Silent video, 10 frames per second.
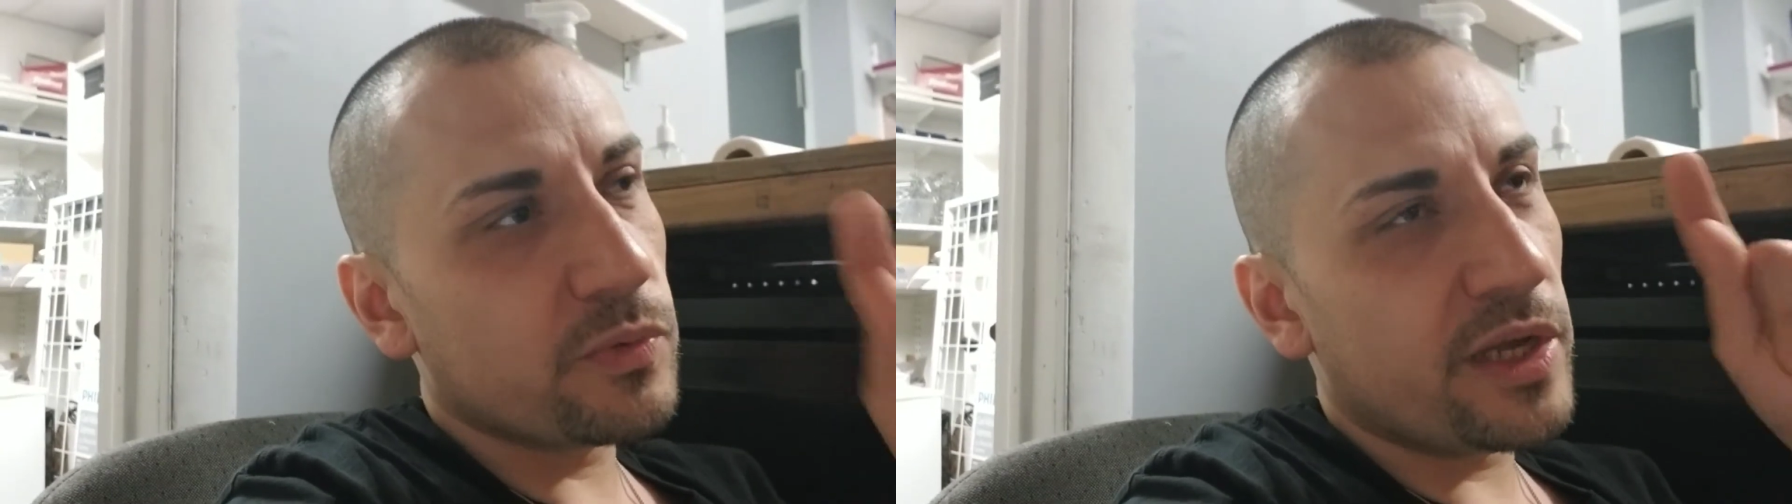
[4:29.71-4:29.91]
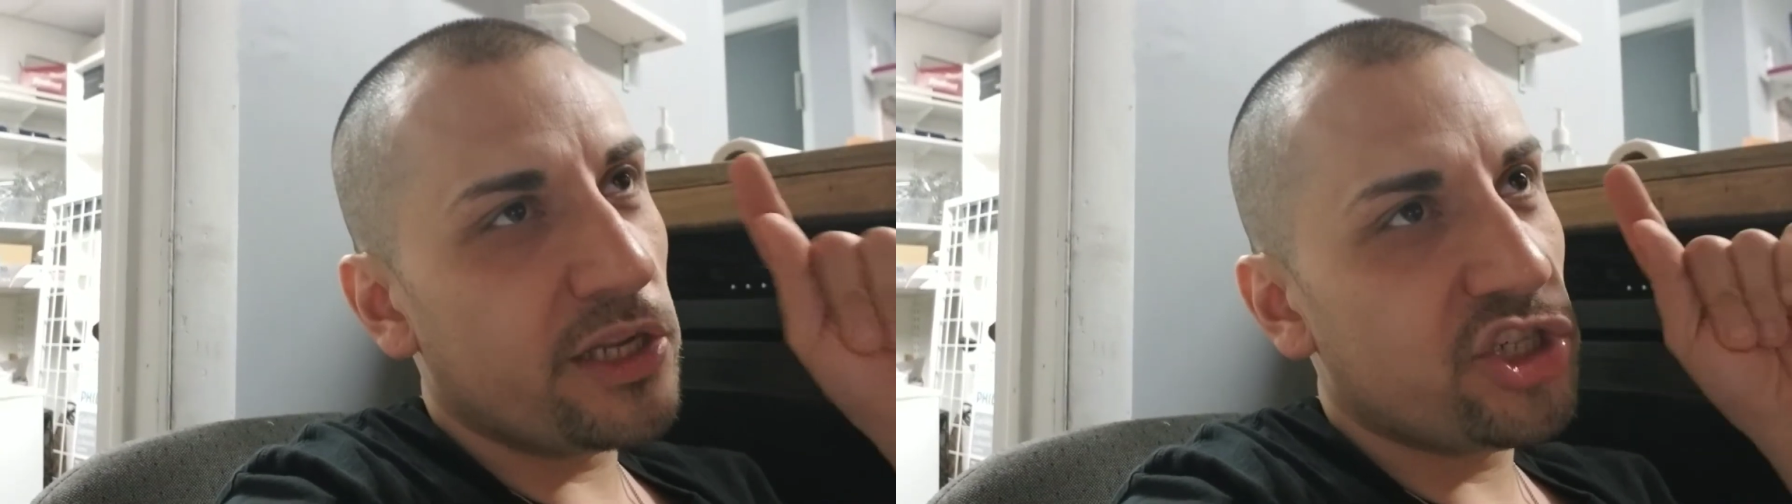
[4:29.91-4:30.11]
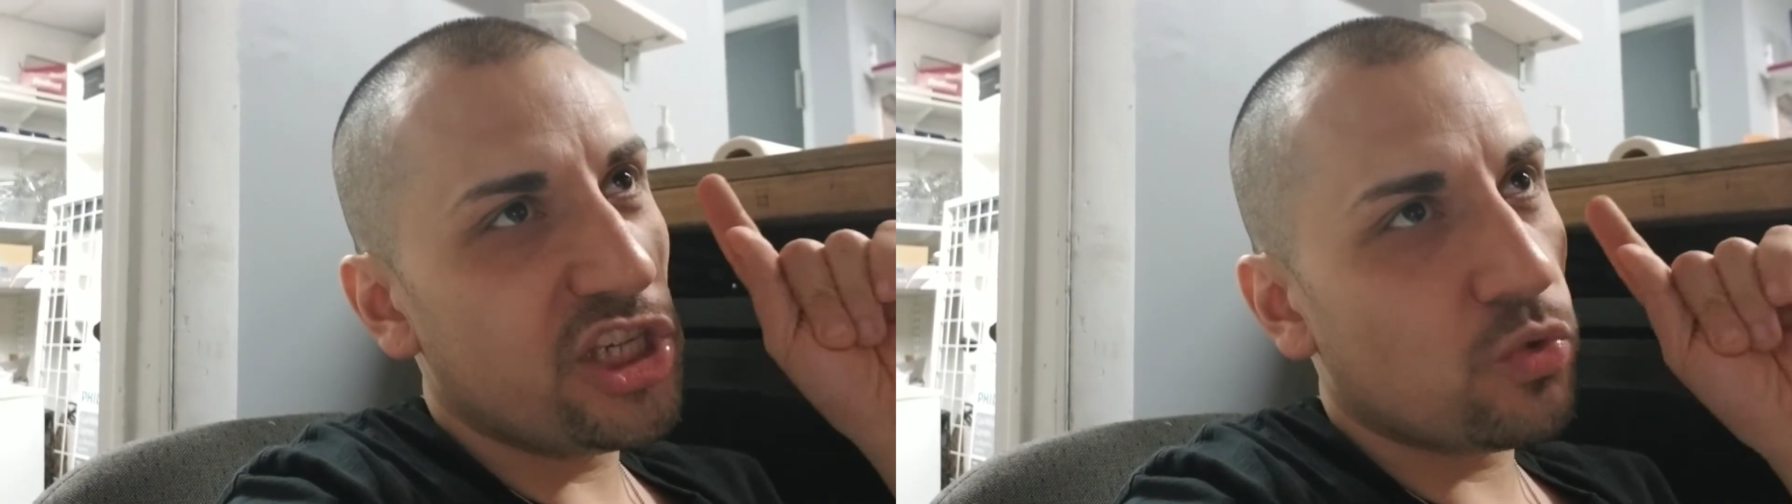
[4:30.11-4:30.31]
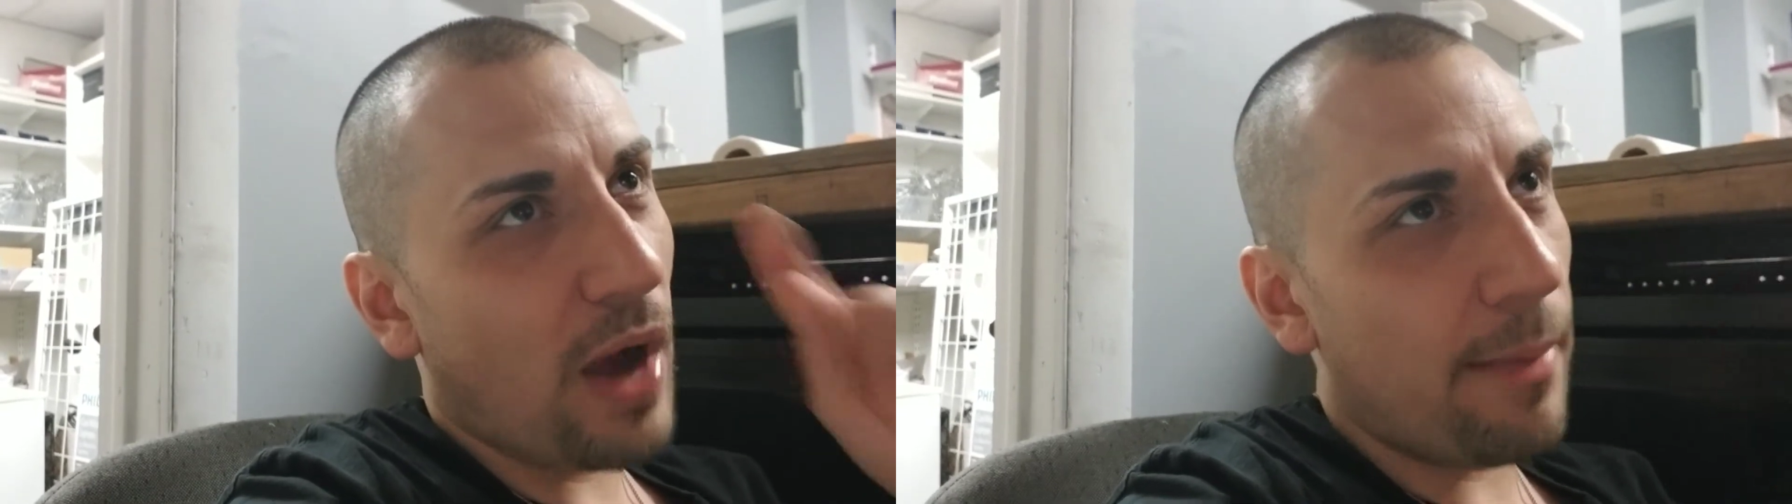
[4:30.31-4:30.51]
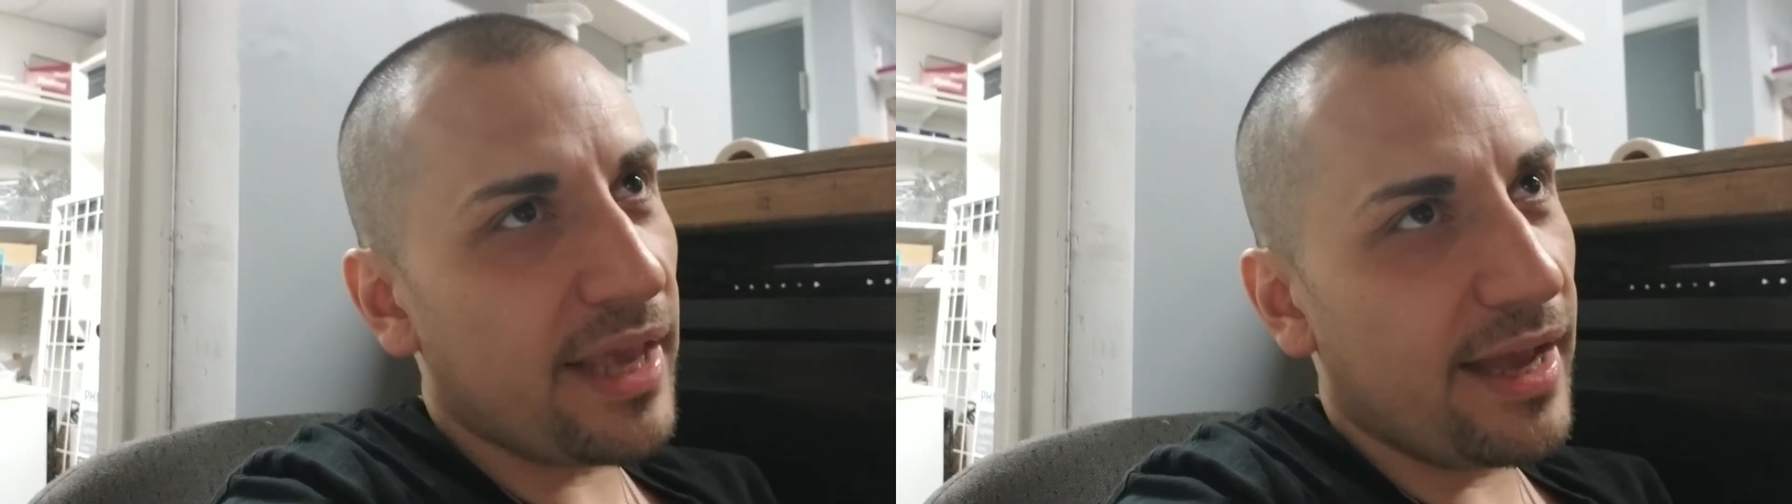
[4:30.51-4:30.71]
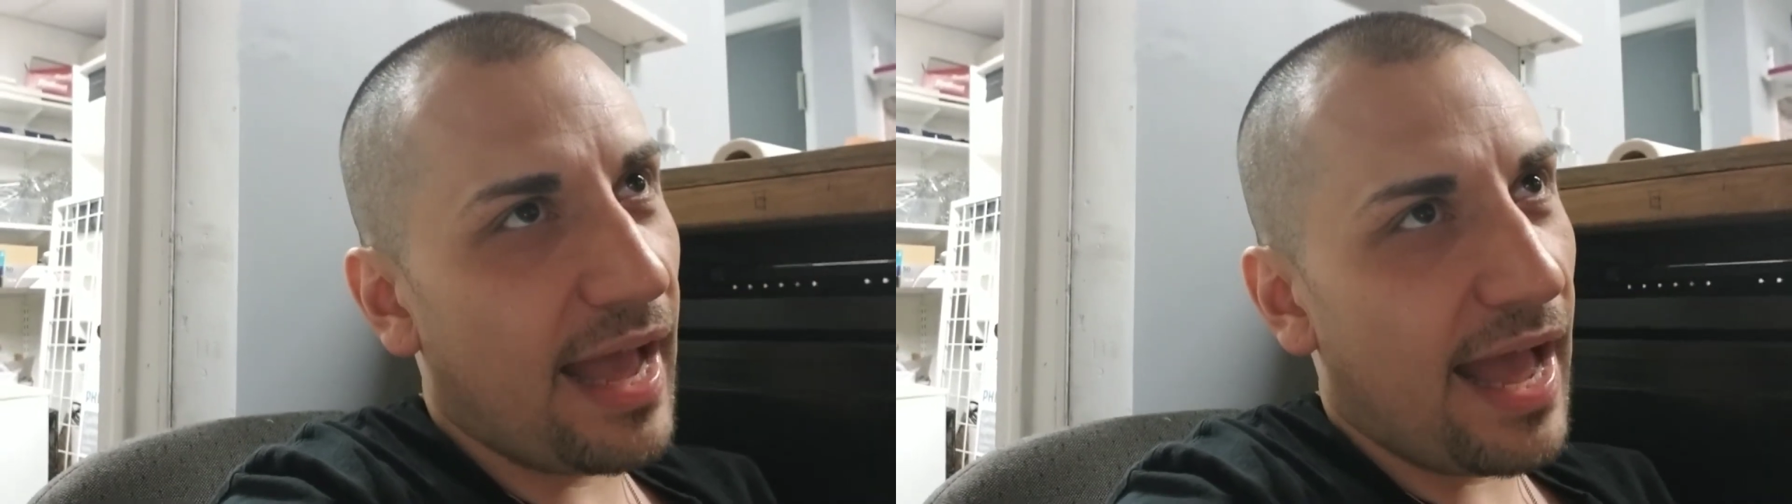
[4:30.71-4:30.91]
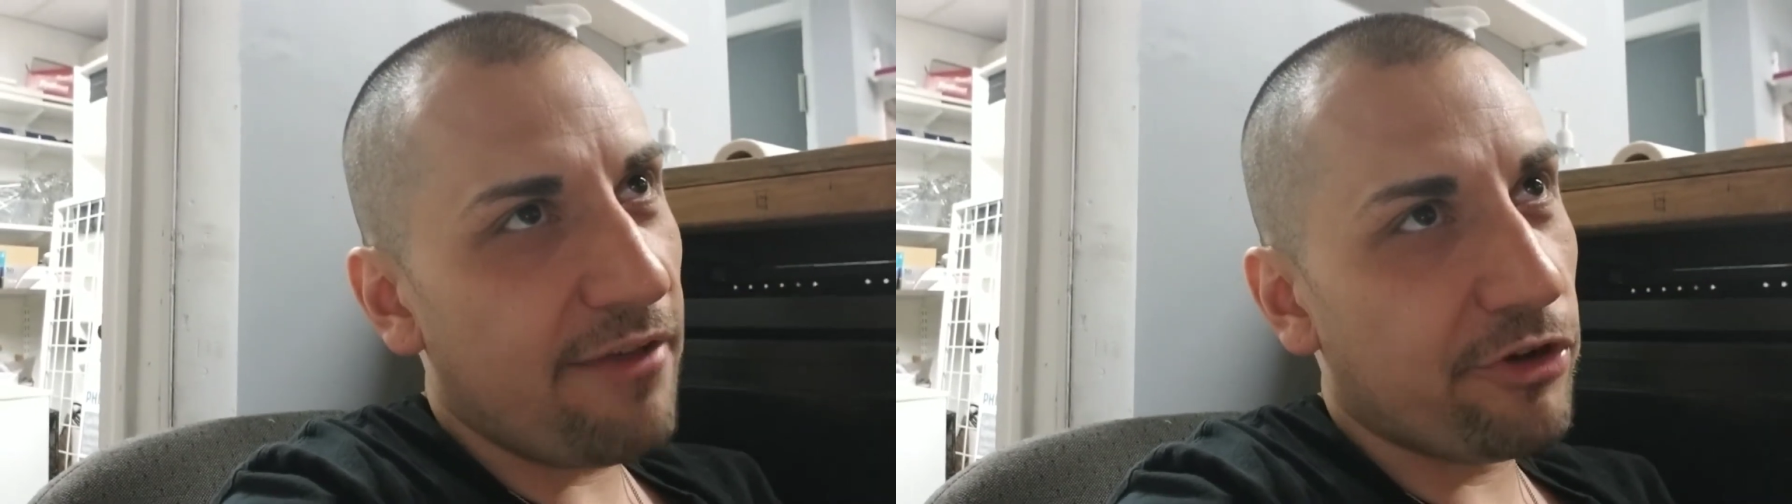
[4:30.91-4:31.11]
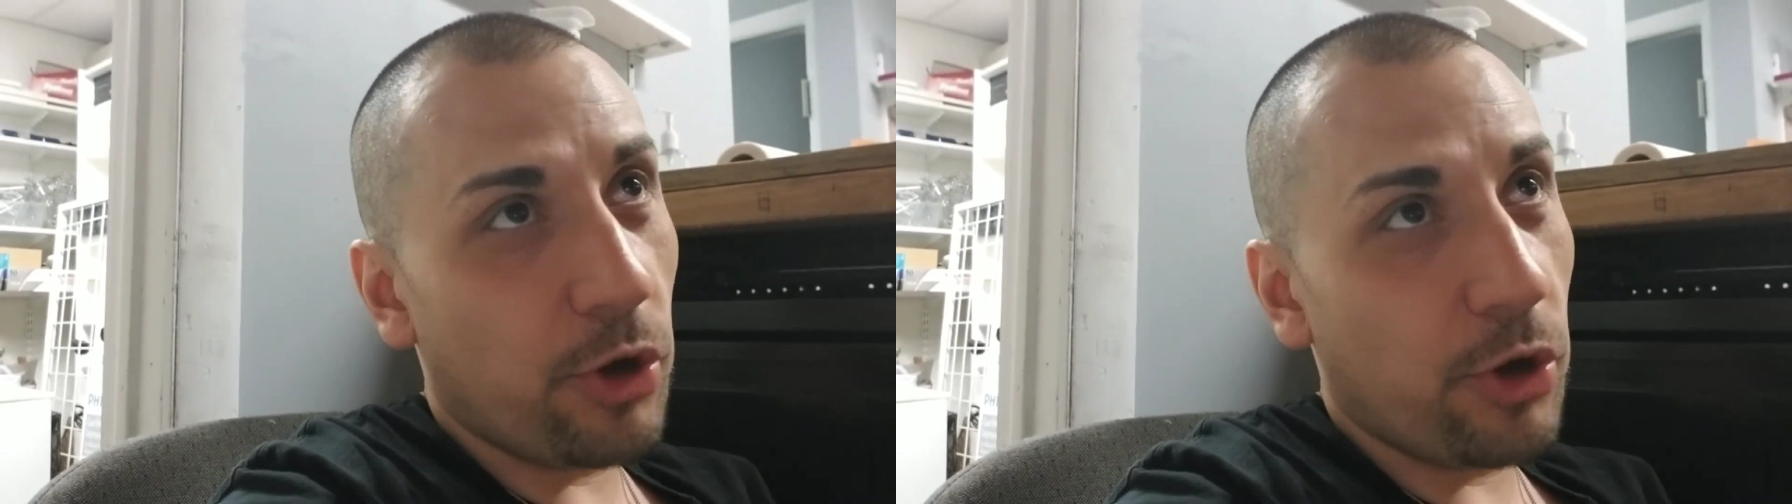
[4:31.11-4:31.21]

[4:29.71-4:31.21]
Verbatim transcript: when she's robbing a guy for no